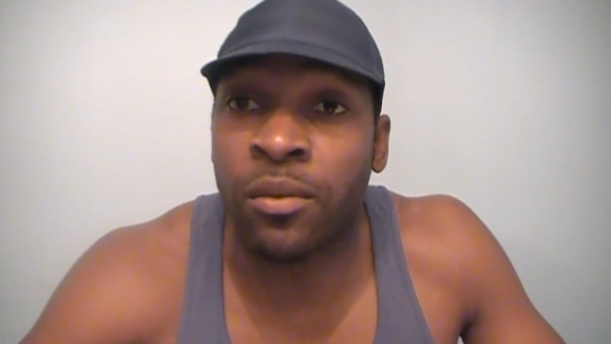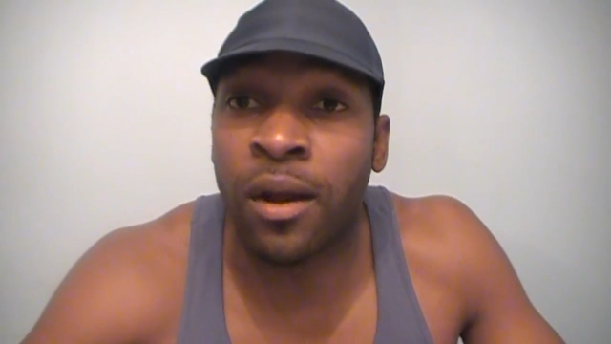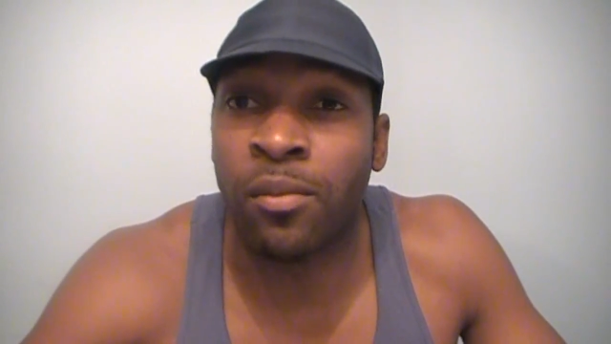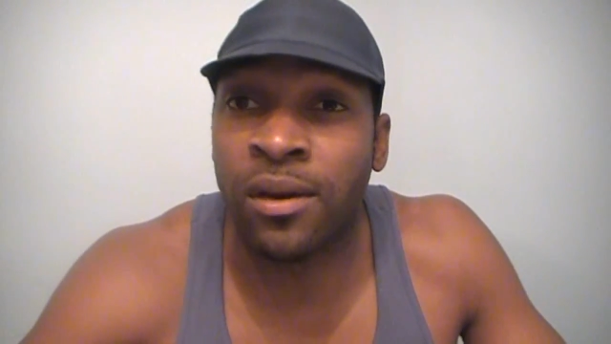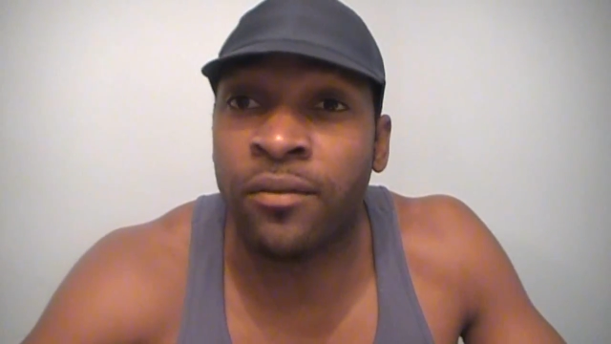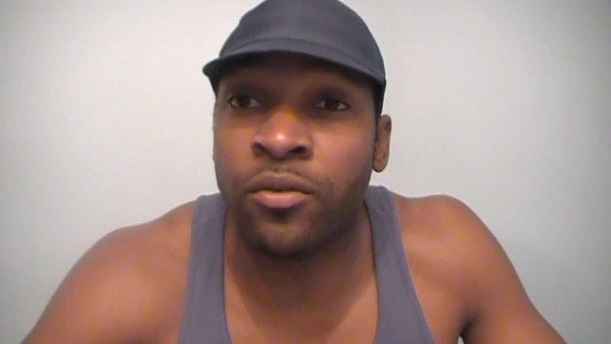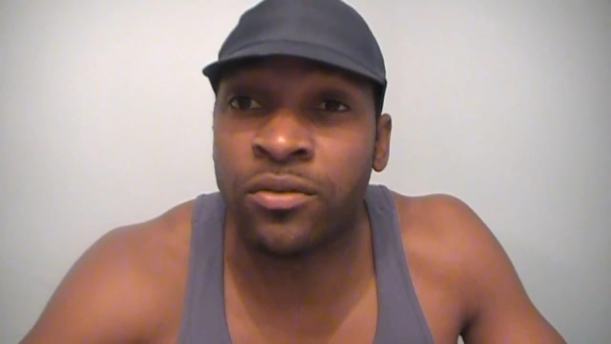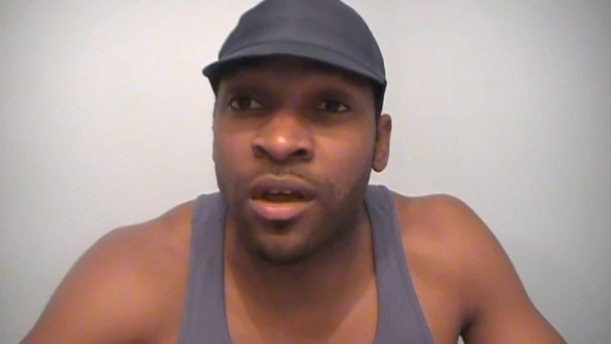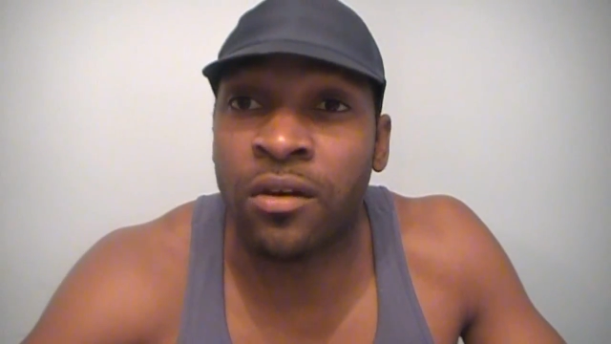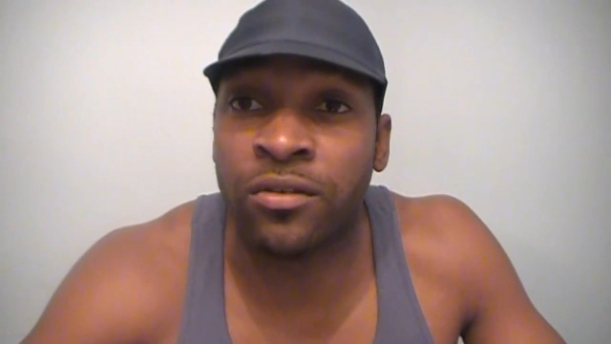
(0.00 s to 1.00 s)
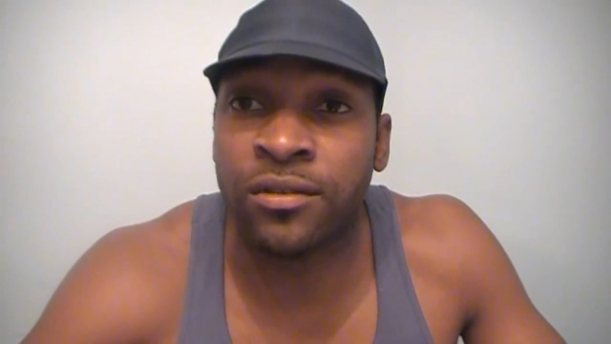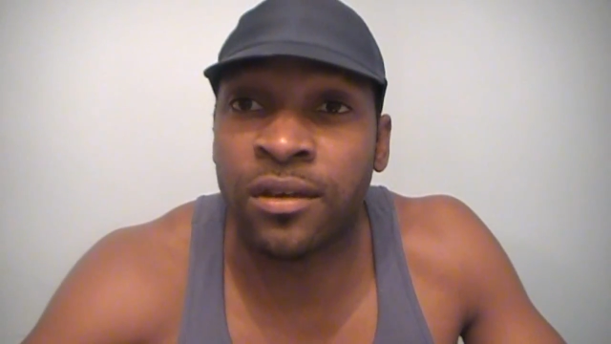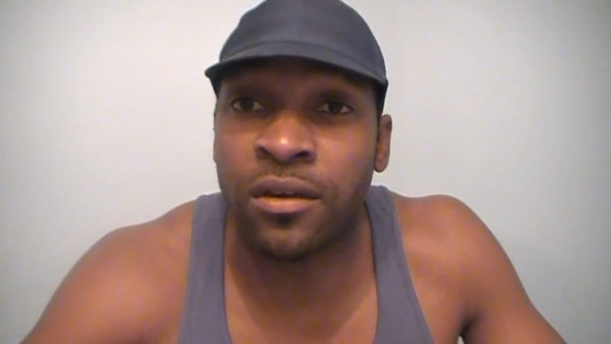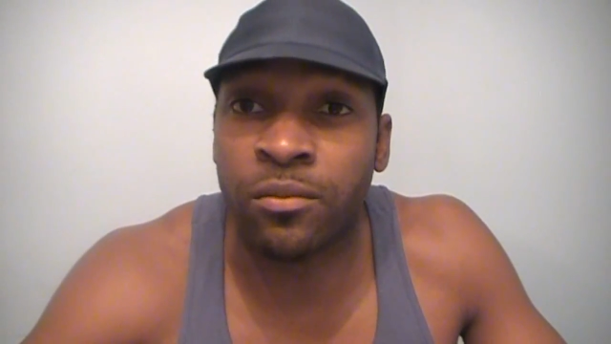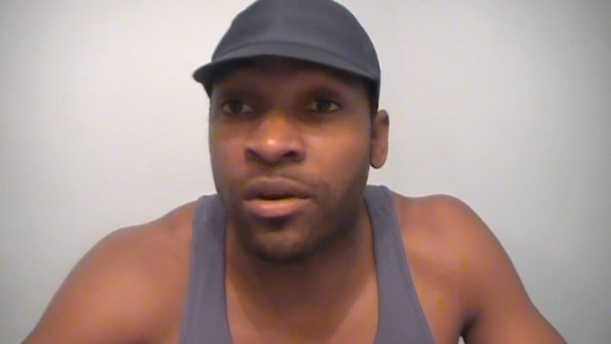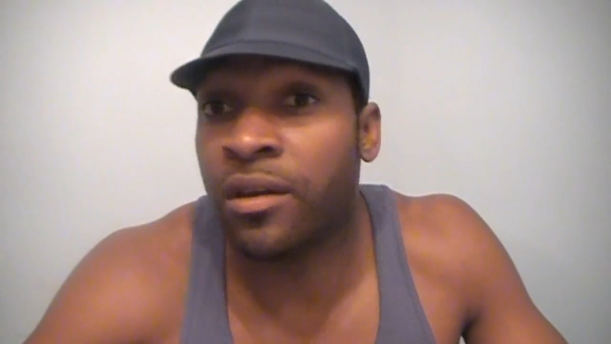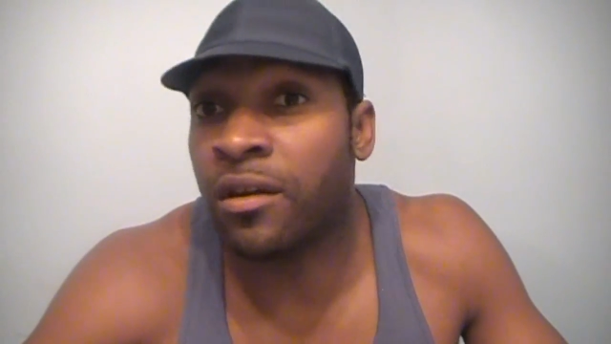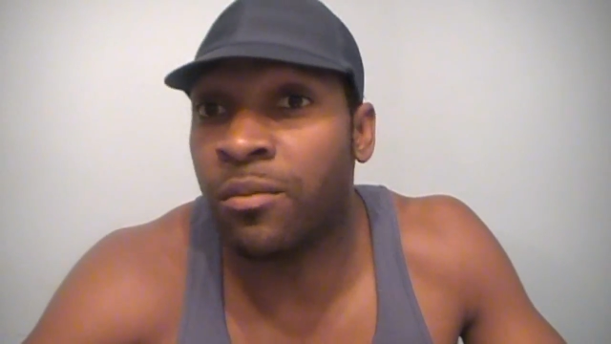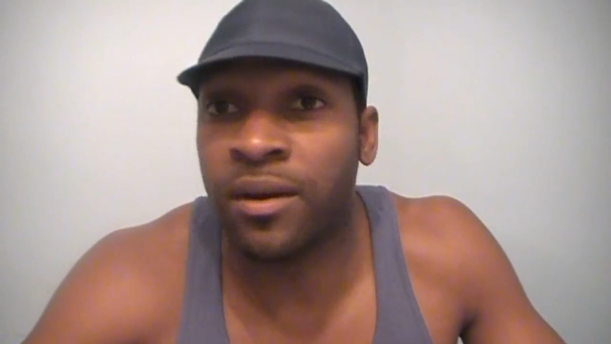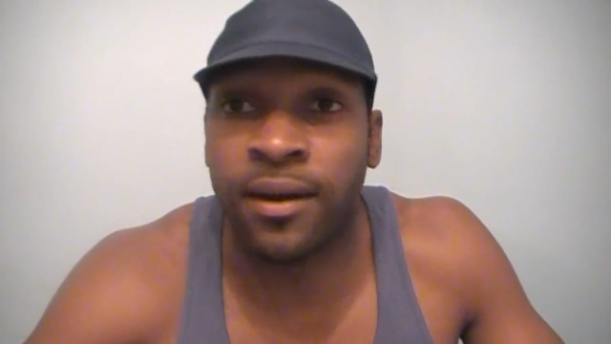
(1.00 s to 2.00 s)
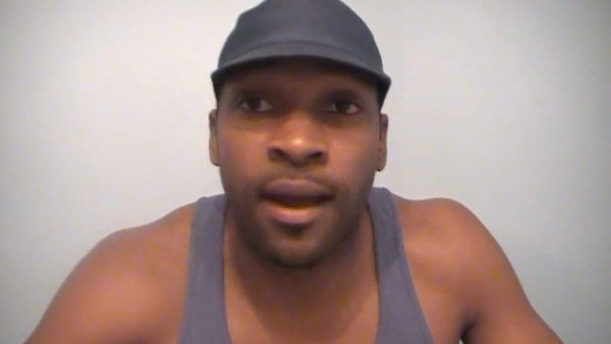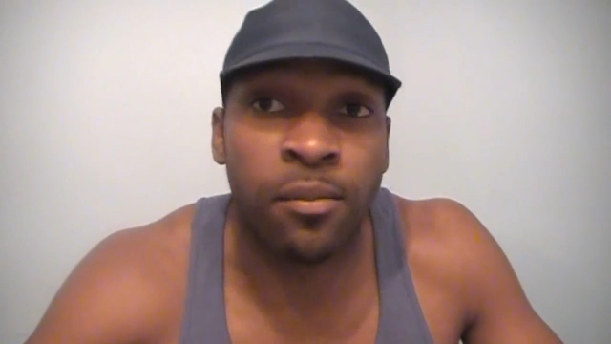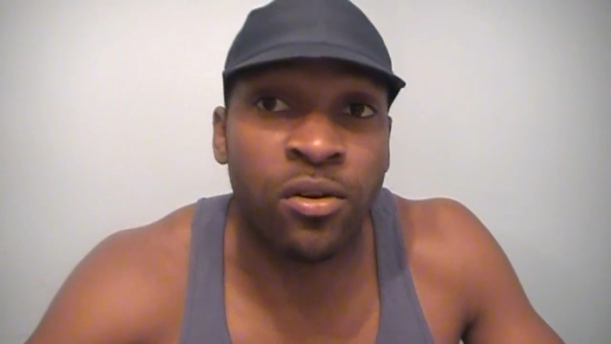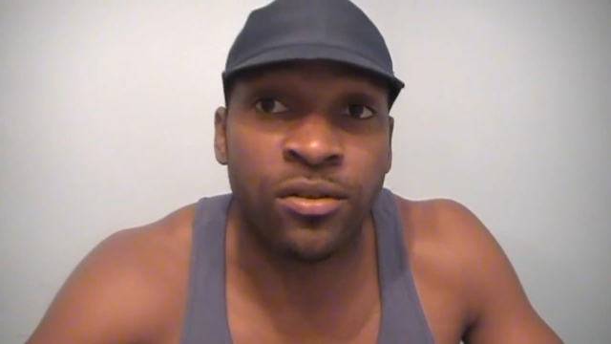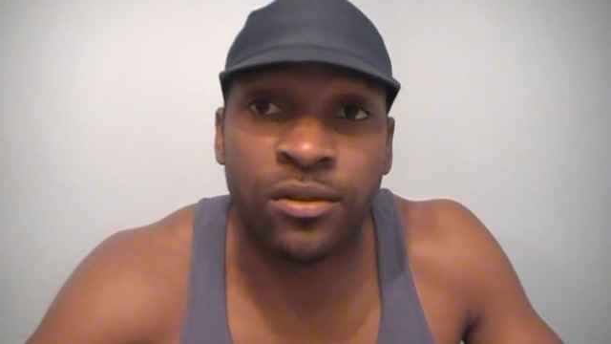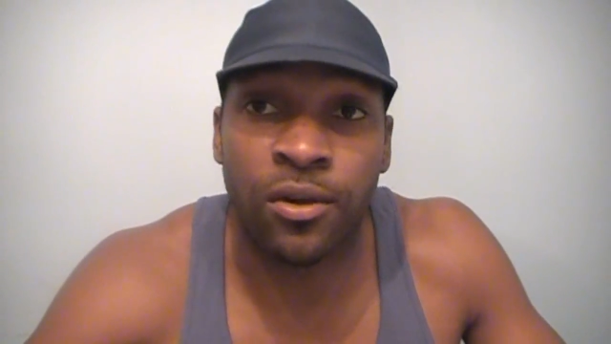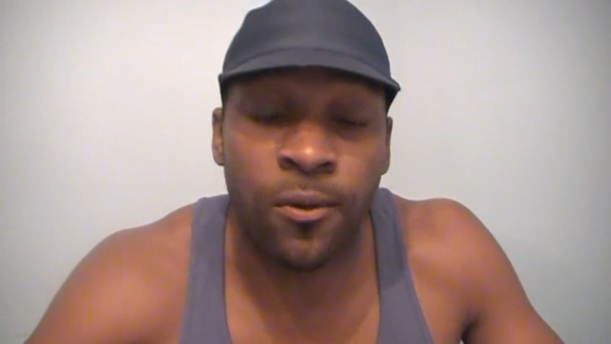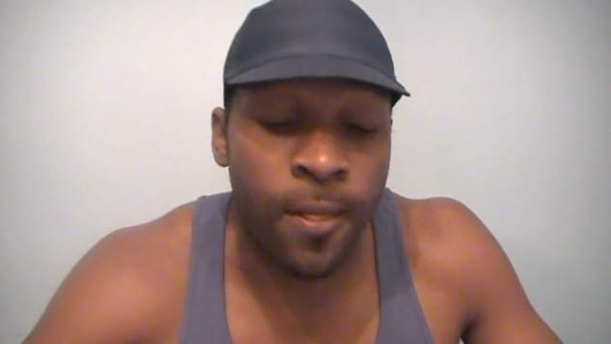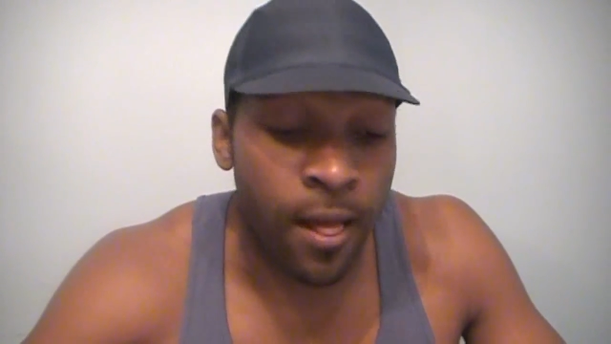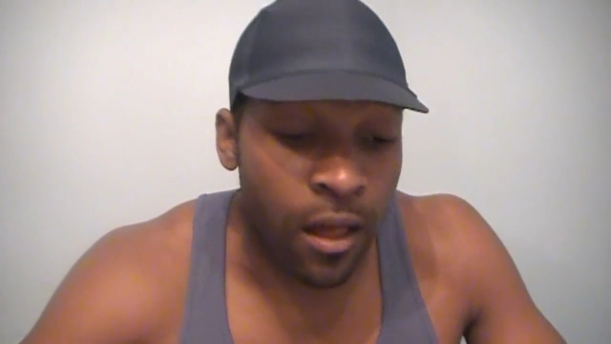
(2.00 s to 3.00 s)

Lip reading: but I believe it was the ultrasound, but it could have been a Doppler. So,